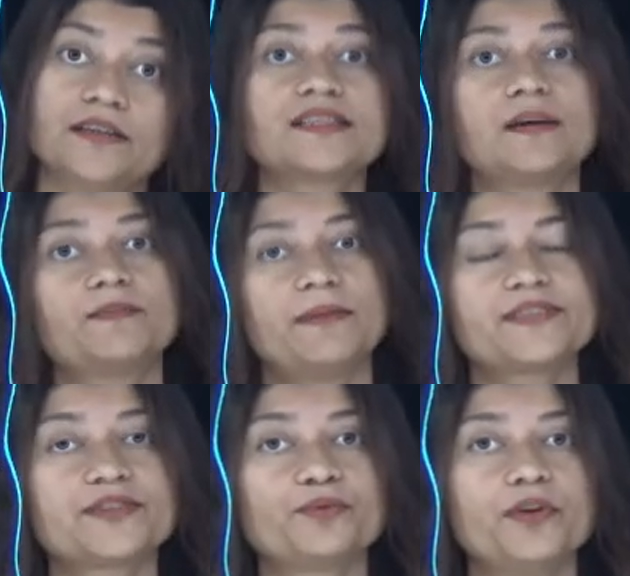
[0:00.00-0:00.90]
Sometimes
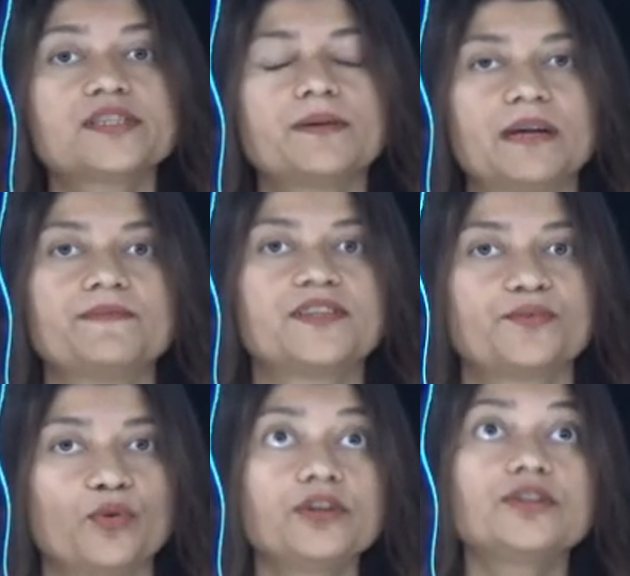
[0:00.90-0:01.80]
it will, sometimes it
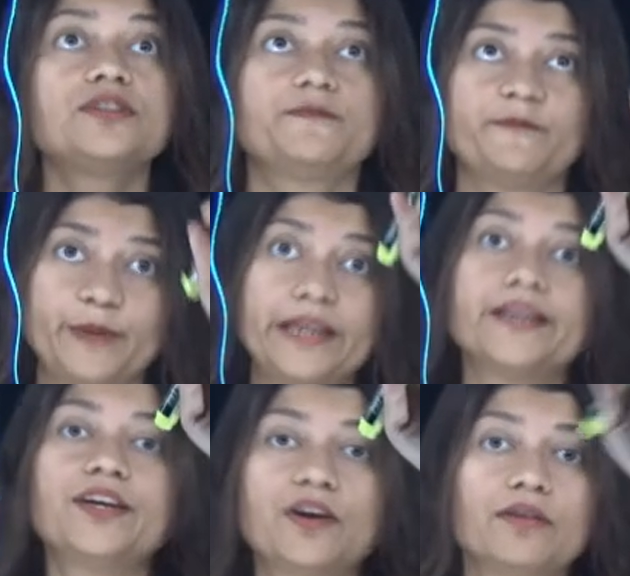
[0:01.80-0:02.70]
won't,
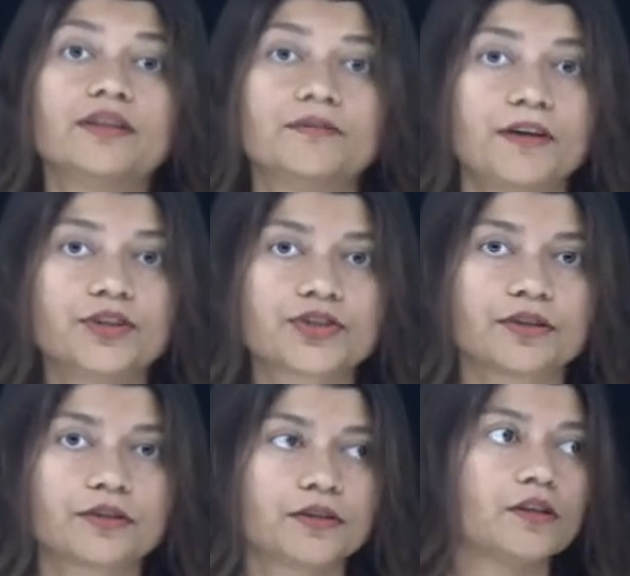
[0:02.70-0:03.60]
depending on the function.
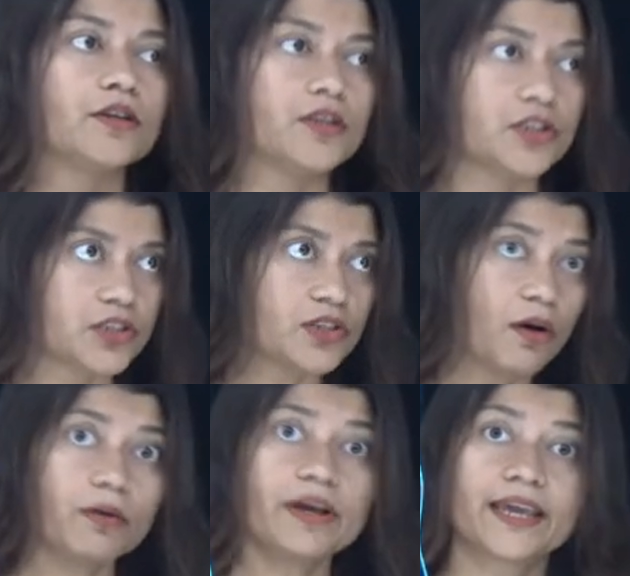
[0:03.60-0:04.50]

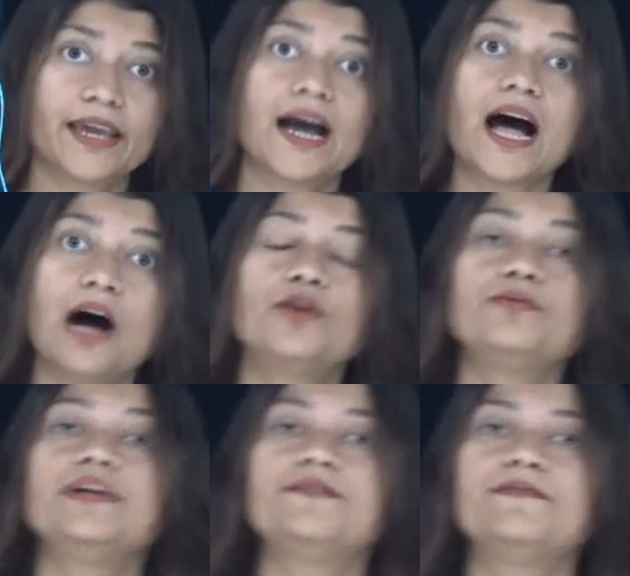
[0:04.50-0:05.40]
So again, how do
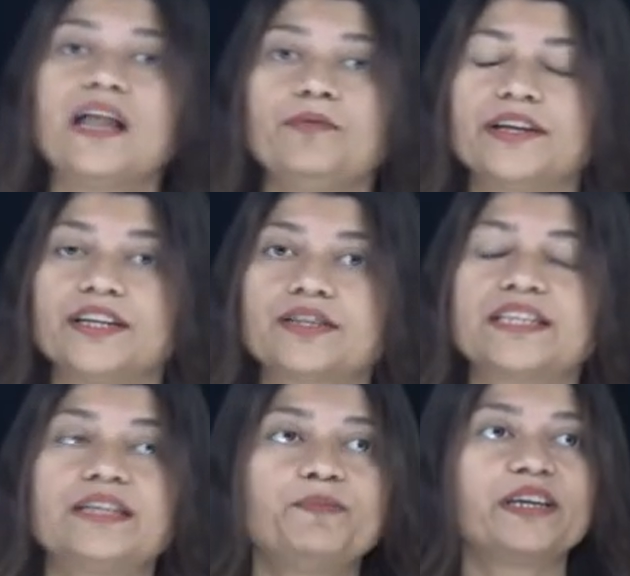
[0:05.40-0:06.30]
we evaluate it?
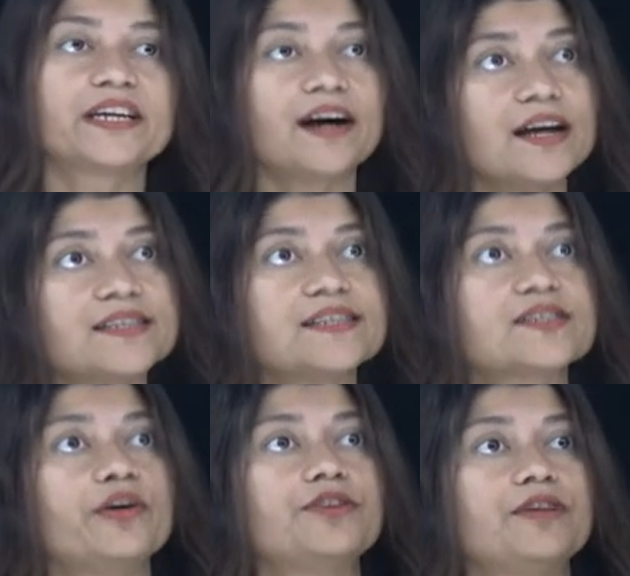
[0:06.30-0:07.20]
See, because it's
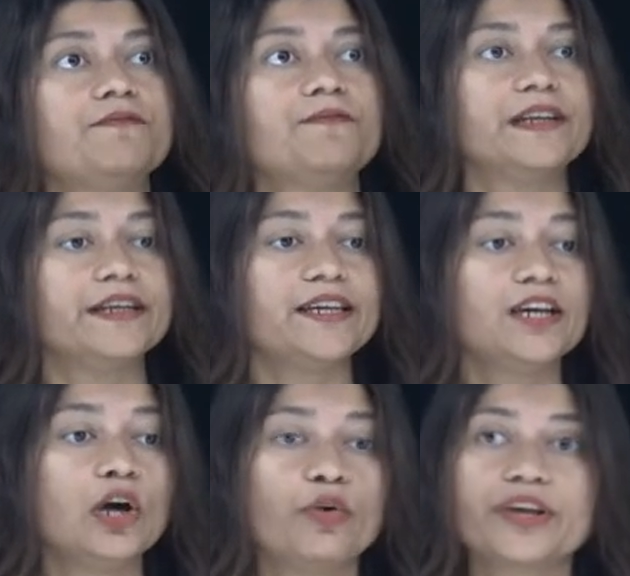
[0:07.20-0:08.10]
going to infinity,
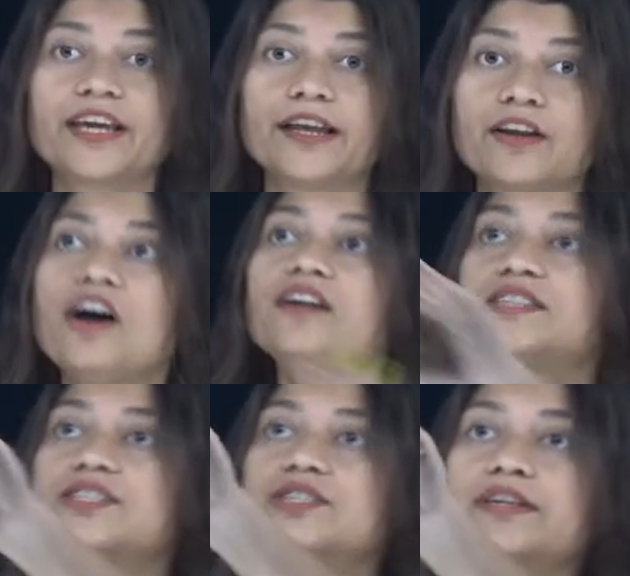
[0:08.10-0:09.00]
we cannot
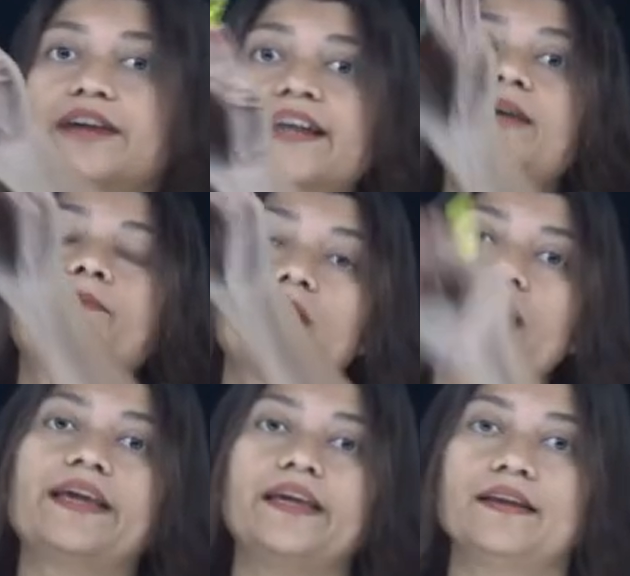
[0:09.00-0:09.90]
just directly
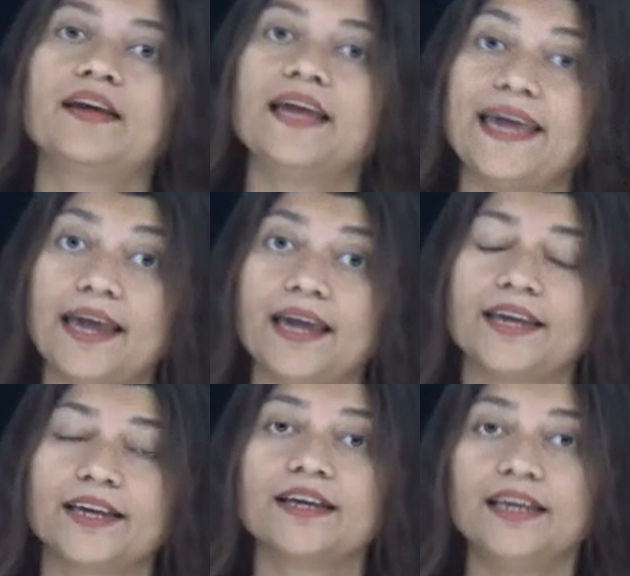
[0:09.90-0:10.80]
plug in a
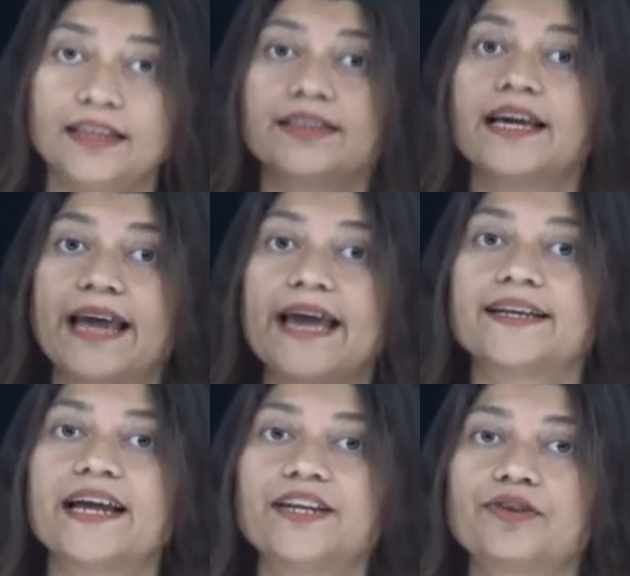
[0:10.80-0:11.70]
in that
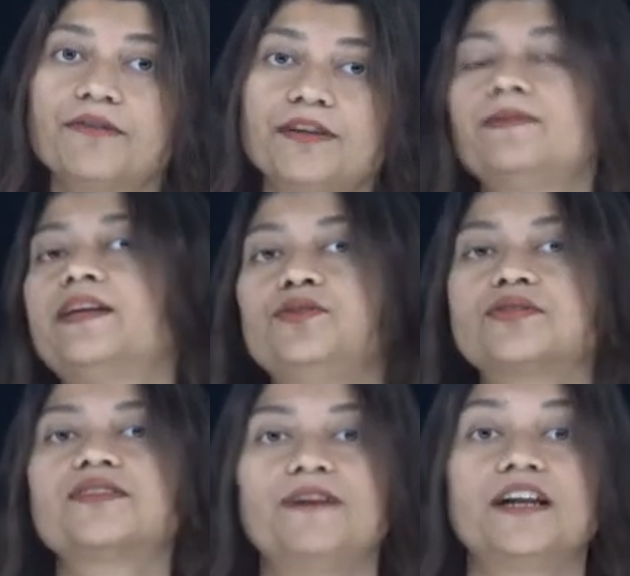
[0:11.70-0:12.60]
antiderivative and use
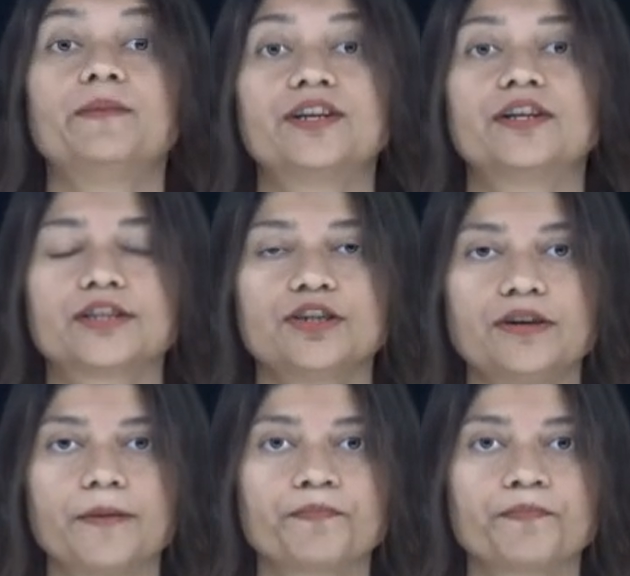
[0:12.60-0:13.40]
the fundamental theorem.